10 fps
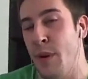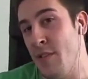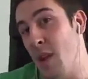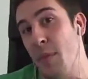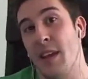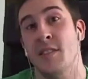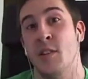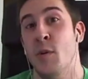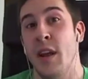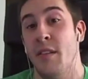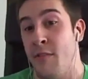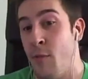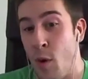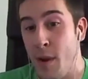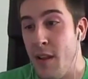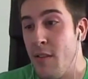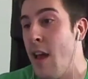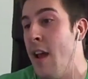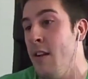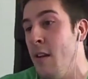But if something is doing it for me,
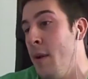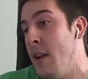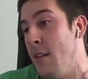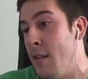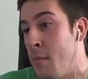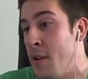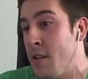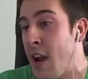then I mean, it'd